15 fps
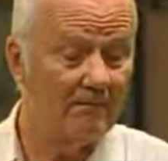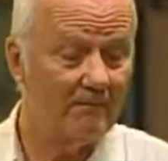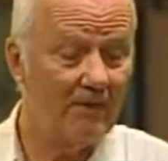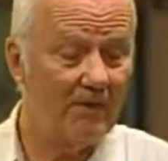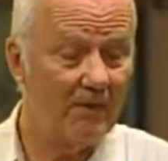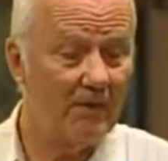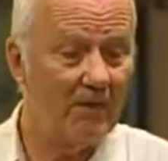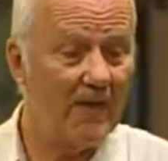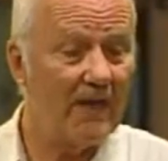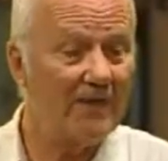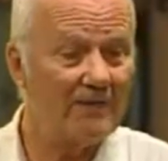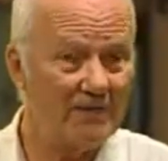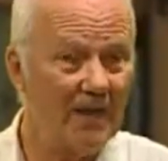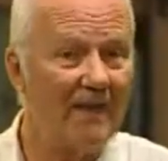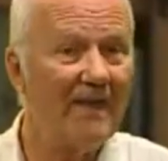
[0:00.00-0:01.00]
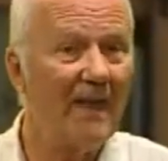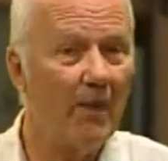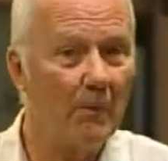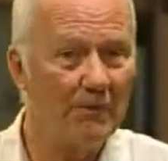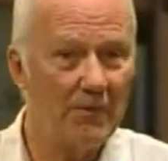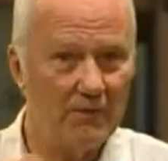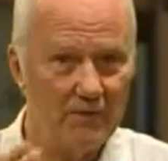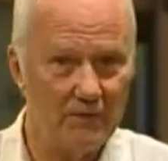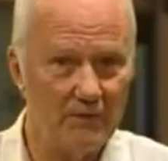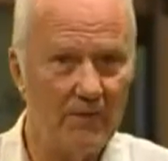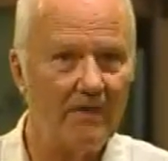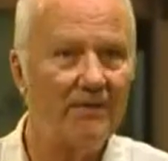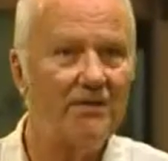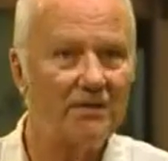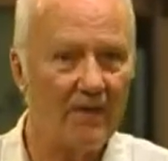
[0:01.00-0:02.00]
You know, you got to say that when you're
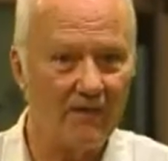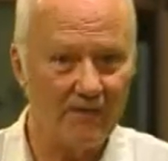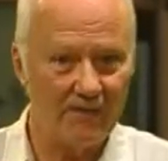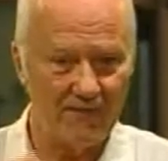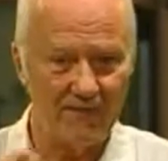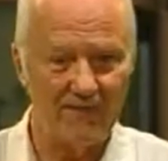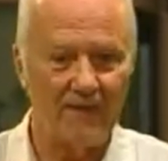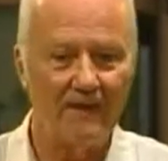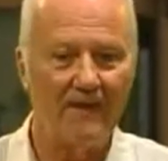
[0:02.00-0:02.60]
doing stuff